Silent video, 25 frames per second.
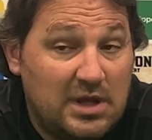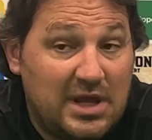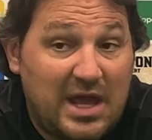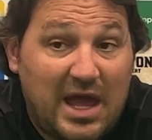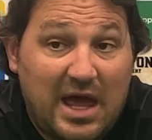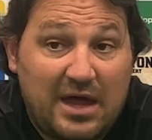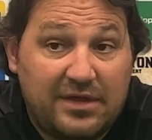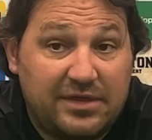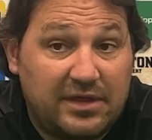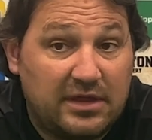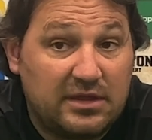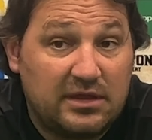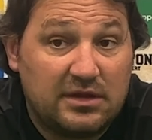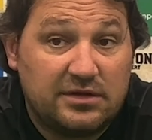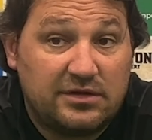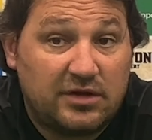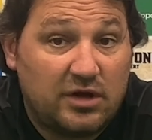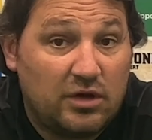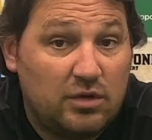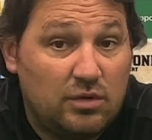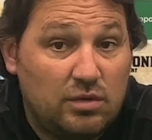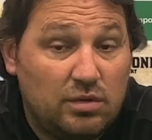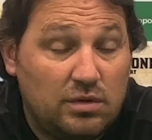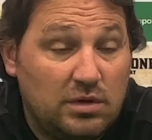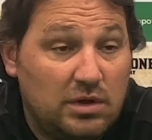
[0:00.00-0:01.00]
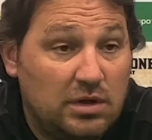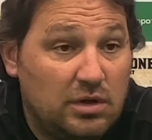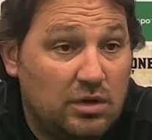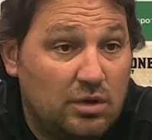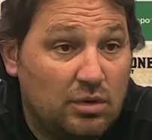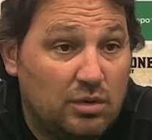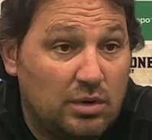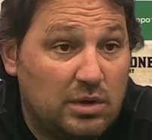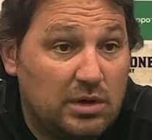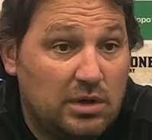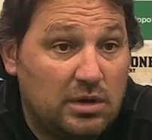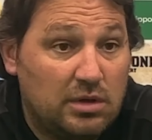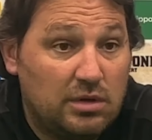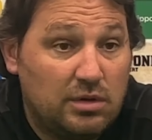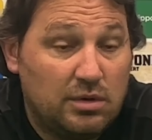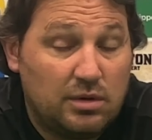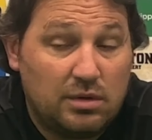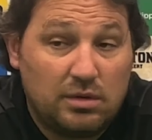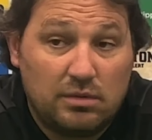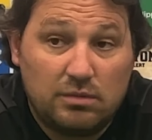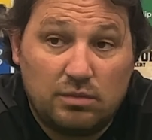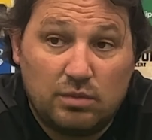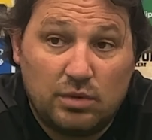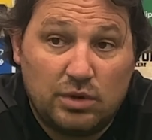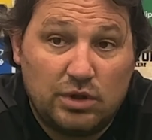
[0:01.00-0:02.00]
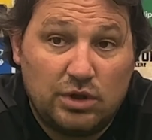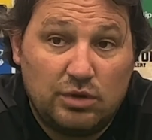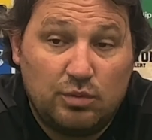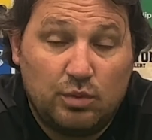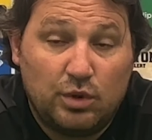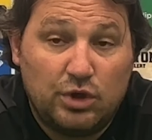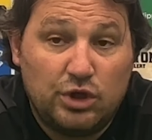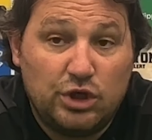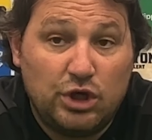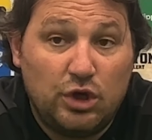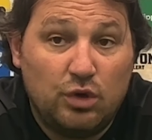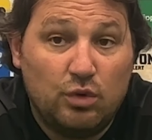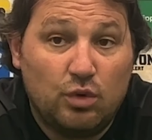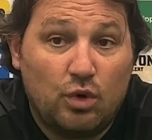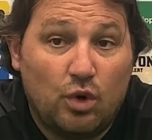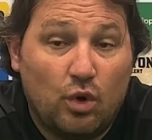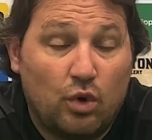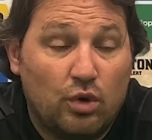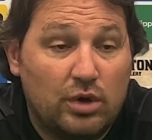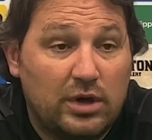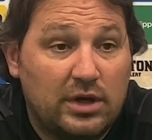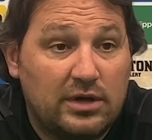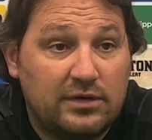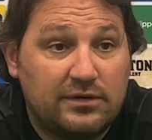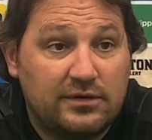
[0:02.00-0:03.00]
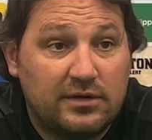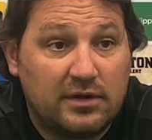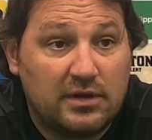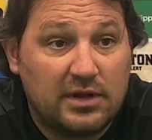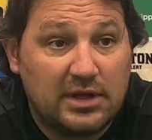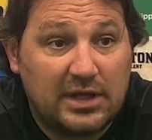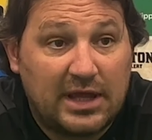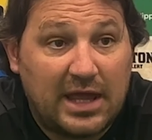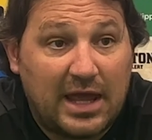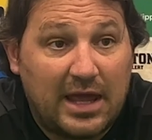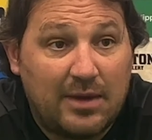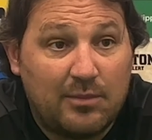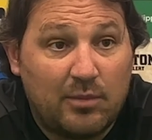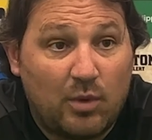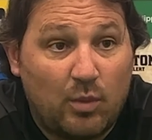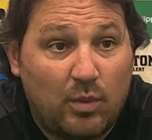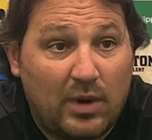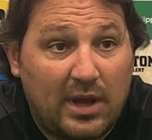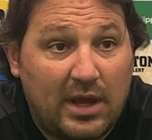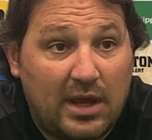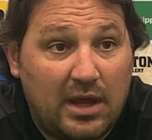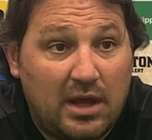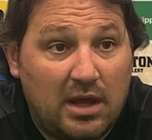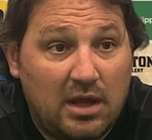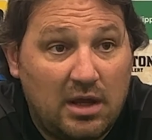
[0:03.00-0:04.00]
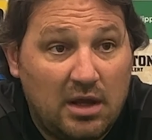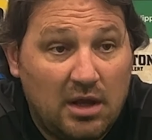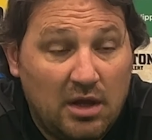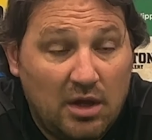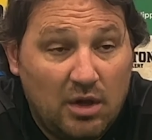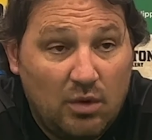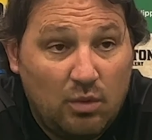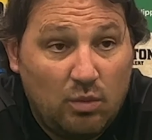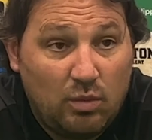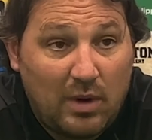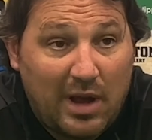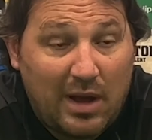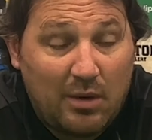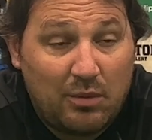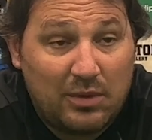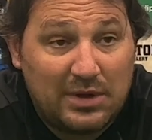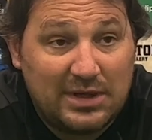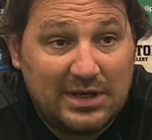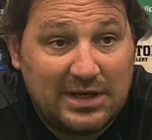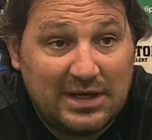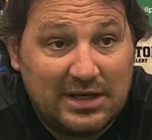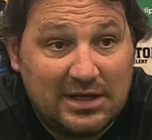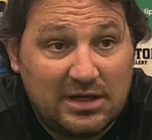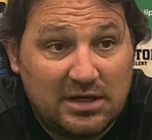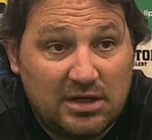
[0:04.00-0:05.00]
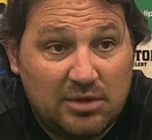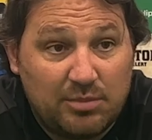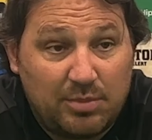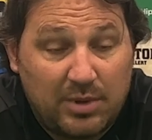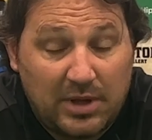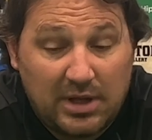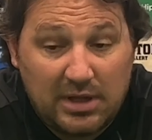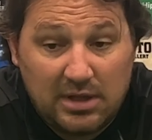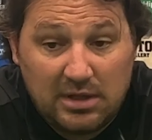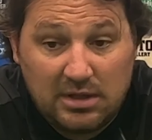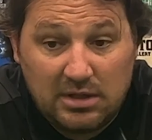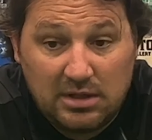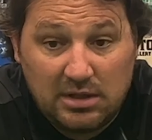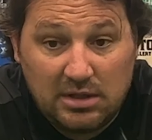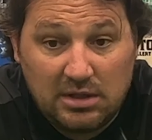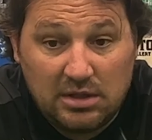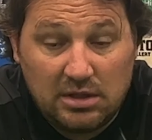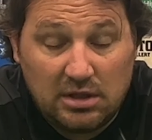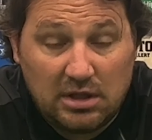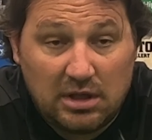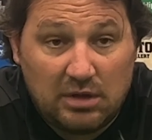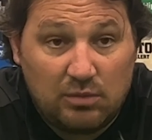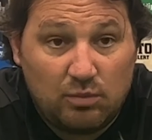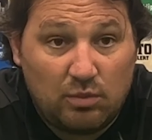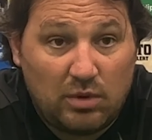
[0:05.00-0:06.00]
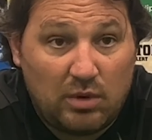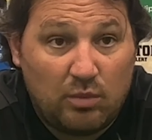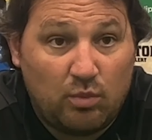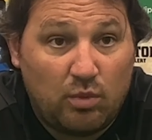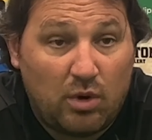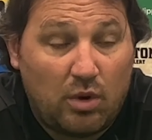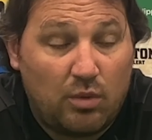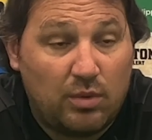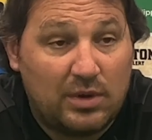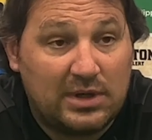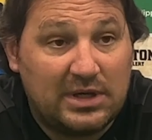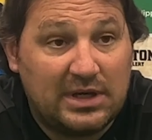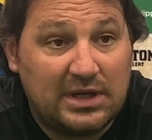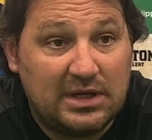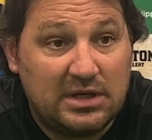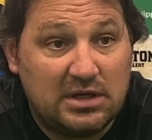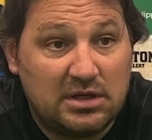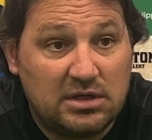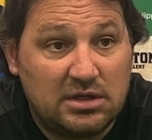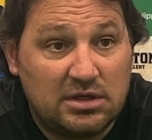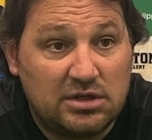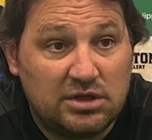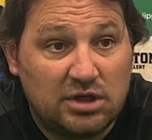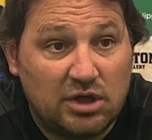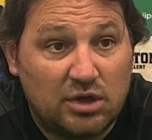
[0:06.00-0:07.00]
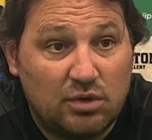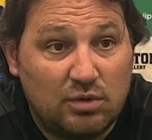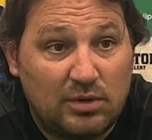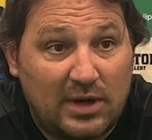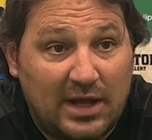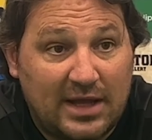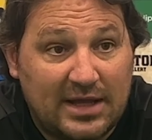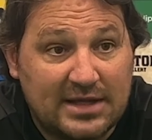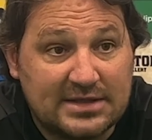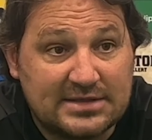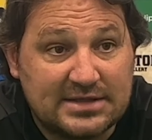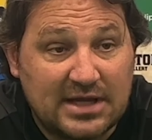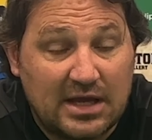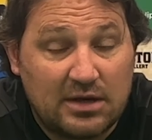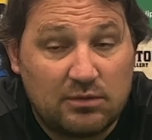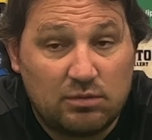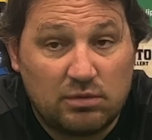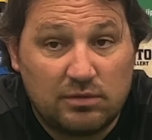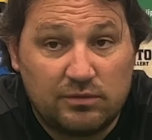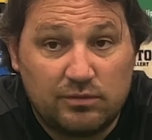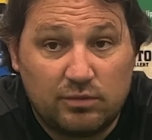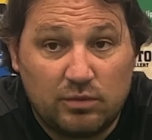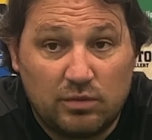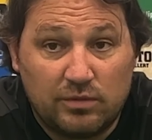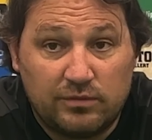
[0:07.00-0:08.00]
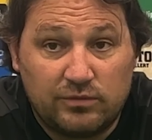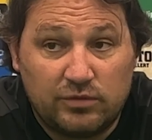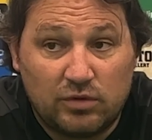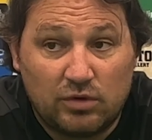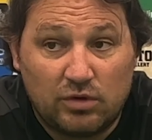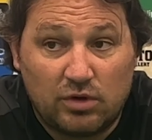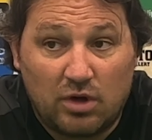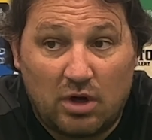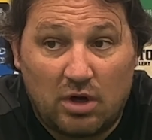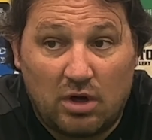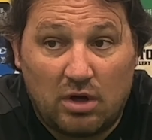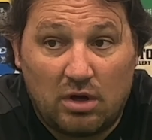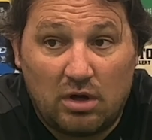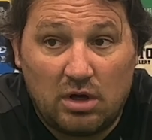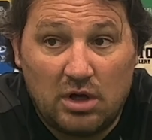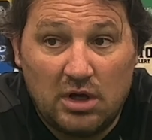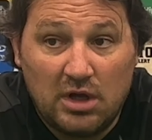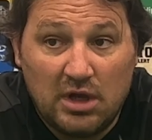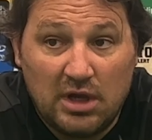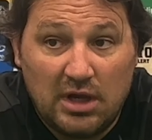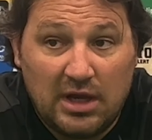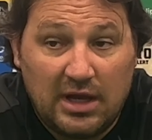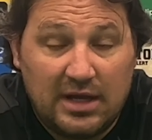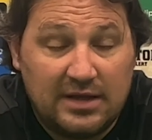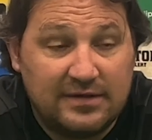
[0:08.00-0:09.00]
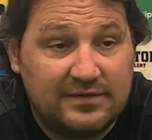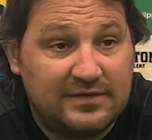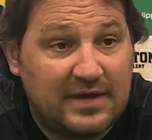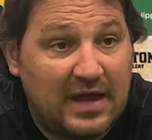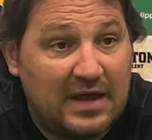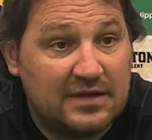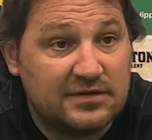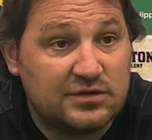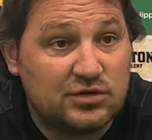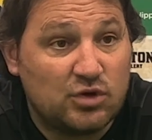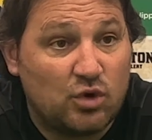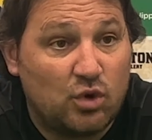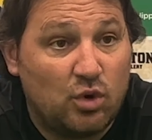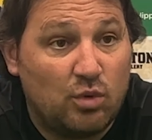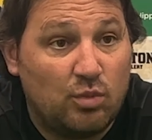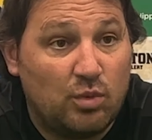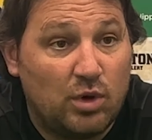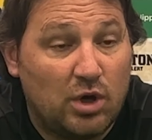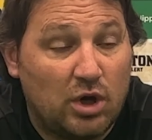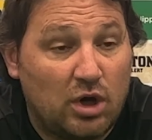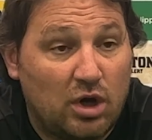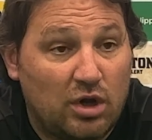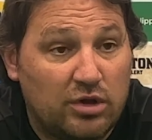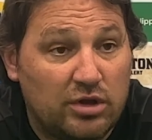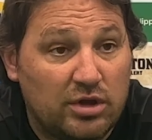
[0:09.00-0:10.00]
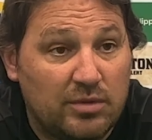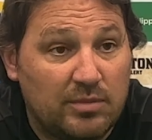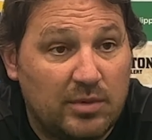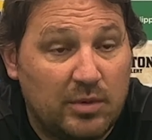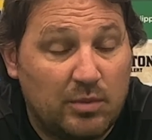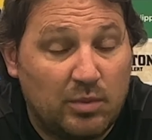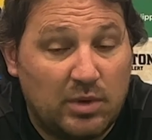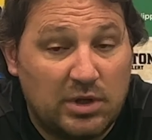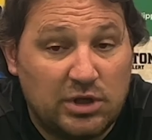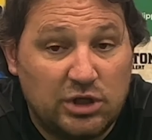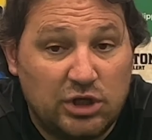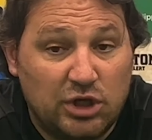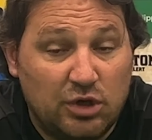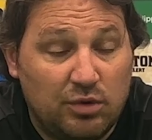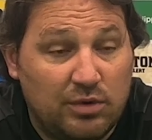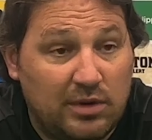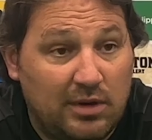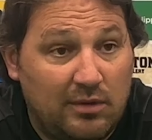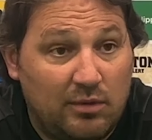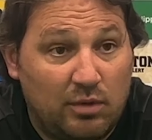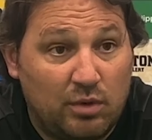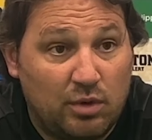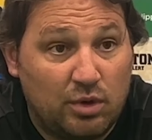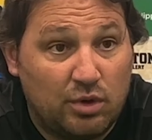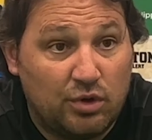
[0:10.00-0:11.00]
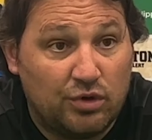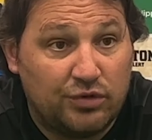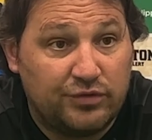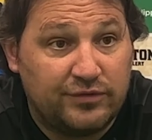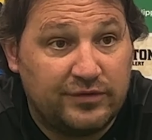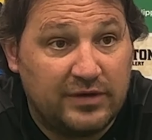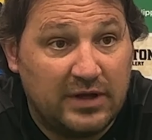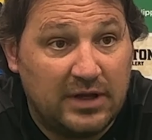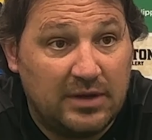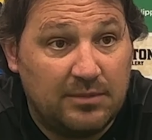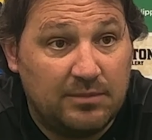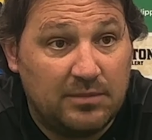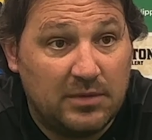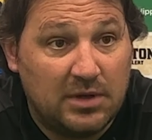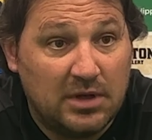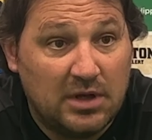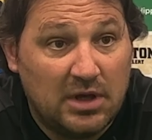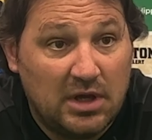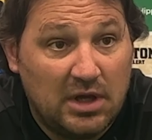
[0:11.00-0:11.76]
Yeah, I think they do. You know, and uh, when when you going into the game away, where we need it to be and what we needed to do. Like I said, we, have done our intense homework on them, and we knew they were a good team.